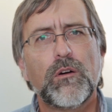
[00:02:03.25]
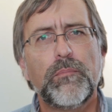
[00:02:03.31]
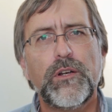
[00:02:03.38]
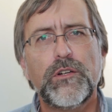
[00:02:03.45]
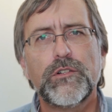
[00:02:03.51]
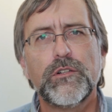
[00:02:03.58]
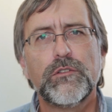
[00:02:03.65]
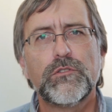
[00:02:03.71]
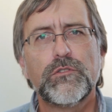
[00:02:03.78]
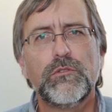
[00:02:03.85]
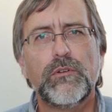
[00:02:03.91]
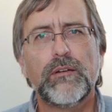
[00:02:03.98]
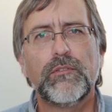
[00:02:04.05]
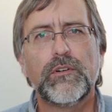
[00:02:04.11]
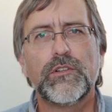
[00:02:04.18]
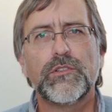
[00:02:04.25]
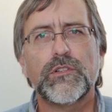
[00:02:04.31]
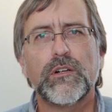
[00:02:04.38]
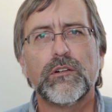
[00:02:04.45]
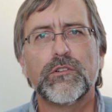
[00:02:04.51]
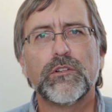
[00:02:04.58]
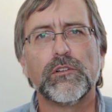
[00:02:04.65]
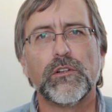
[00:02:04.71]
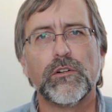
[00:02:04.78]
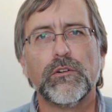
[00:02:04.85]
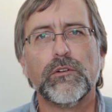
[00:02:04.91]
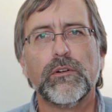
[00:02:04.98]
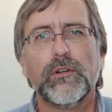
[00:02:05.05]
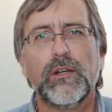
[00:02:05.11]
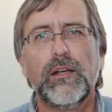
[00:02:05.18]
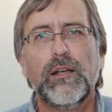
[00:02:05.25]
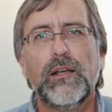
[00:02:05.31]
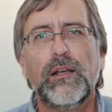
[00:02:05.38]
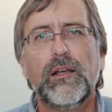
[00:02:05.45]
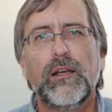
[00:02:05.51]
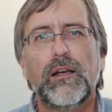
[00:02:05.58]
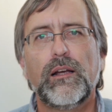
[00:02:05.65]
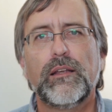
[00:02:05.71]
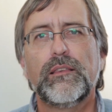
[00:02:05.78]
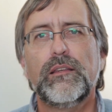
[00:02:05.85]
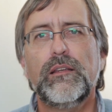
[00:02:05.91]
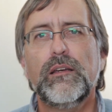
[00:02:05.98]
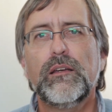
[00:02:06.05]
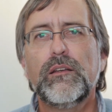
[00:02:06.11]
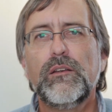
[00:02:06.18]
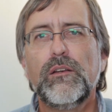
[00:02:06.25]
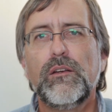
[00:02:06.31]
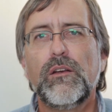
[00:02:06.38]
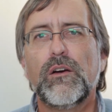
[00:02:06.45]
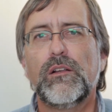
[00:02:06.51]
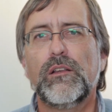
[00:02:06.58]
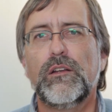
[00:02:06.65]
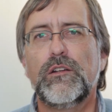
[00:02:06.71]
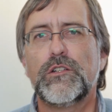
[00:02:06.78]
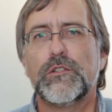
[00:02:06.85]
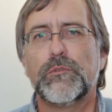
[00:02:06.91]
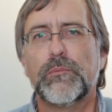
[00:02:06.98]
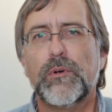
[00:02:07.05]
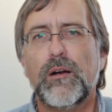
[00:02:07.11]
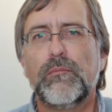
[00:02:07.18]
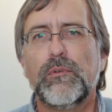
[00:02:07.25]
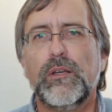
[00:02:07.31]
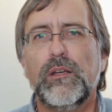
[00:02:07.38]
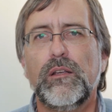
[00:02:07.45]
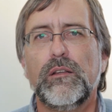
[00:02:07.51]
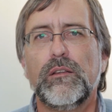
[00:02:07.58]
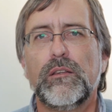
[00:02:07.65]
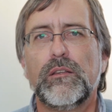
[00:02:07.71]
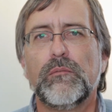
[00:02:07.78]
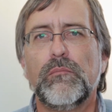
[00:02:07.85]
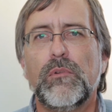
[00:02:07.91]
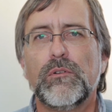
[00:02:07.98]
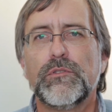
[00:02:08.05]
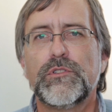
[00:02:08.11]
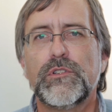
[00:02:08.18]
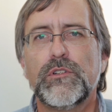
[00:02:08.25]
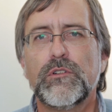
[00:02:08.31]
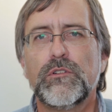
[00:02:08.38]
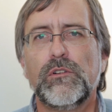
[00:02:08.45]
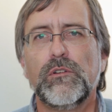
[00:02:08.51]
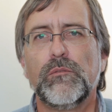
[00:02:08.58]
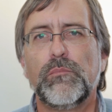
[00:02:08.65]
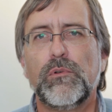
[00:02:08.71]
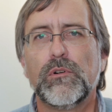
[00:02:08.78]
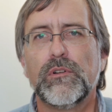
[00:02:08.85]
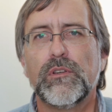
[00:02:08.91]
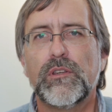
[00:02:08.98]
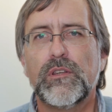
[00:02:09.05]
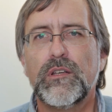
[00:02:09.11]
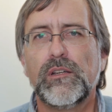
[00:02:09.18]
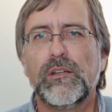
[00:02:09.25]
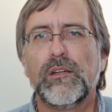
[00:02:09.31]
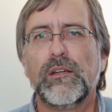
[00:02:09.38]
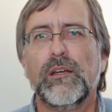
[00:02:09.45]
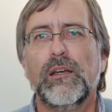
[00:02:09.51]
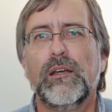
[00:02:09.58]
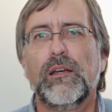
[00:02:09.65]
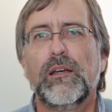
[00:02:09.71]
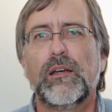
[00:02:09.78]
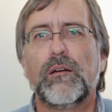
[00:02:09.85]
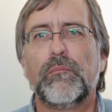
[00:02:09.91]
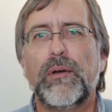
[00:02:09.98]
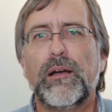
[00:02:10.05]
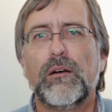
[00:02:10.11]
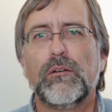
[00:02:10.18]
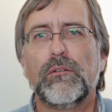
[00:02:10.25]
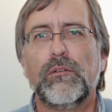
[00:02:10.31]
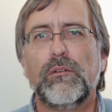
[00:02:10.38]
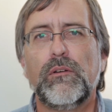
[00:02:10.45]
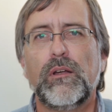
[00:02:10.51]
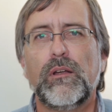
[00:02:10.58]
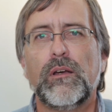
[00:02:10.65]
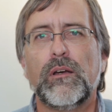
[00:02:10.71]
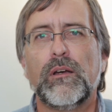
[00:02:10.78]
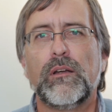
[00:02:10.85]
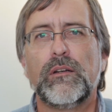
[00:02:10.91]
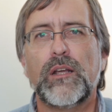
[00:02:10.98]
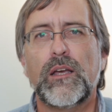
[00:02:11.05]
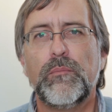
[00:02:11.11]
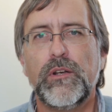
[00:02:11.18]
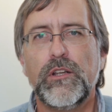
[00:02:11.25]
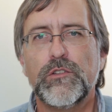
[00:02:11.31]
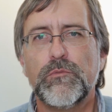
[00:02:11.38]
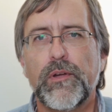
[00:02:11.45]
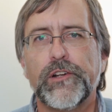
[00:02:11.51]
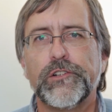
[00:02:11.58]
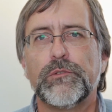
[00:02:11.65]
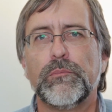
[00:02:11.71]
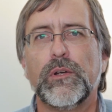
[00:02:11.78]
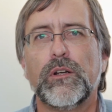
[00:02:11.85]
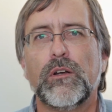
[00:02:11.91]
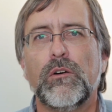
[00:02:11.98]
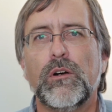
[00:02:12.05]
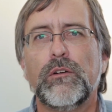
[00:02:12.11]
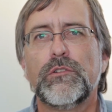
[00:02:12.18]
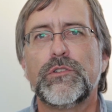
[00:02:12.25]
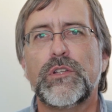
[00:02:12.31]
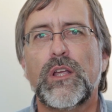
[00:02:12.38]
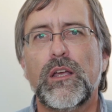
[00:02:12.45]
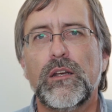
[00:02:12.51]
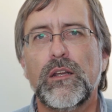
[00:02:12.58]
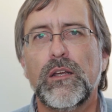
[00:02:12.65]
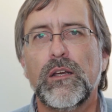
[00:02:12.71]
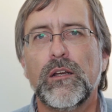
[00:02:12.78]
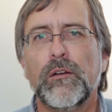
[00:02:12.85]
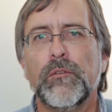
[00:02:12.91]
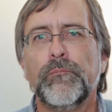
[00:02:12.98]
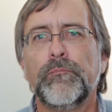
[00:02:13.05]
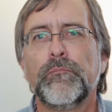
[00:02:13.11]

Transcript: are patients who have a desire to learn. I think knowledge is probably the most single important thing about diabetes management, you know, understanding